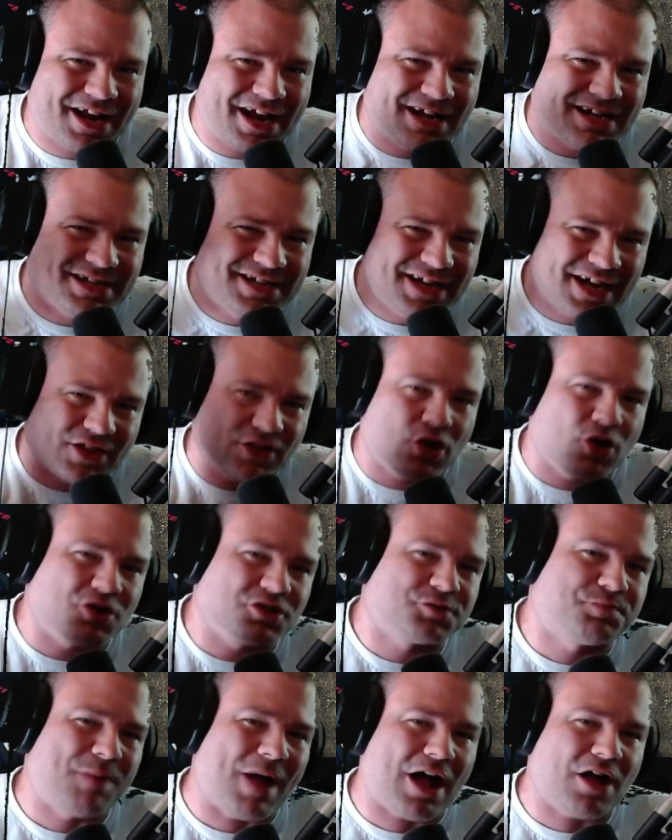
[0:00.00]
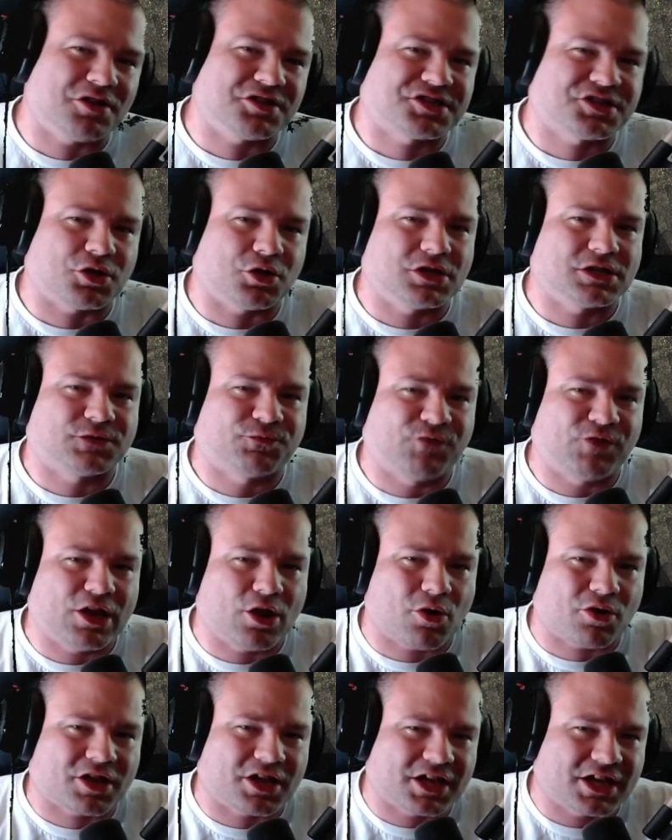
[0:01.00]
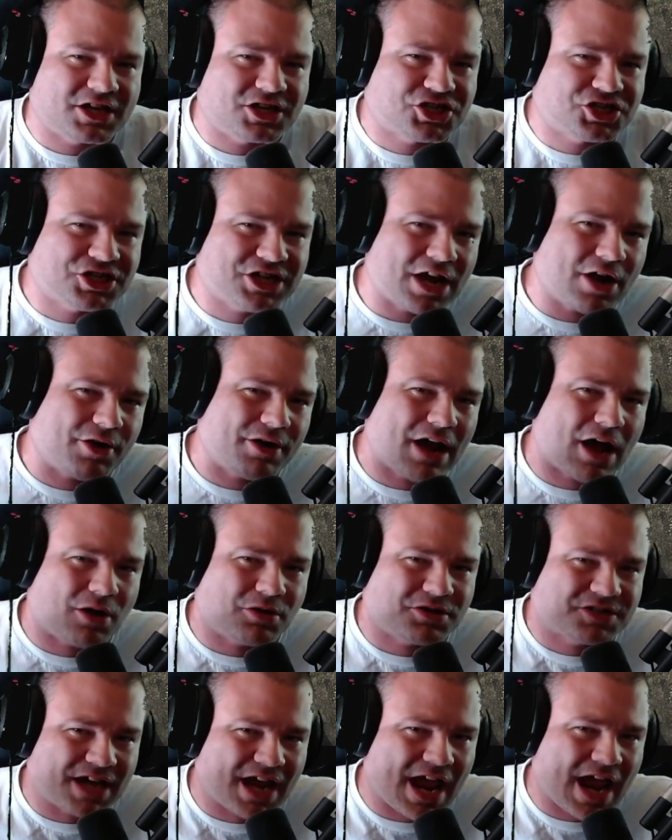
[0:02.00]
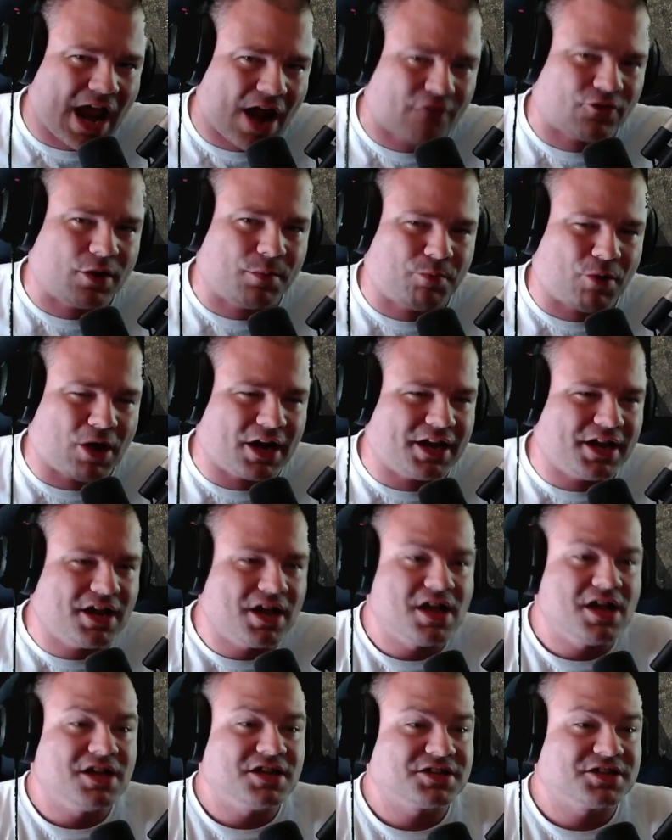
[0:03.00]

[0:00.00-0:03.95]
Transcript: and ding those bells so this video can get shared out to everybody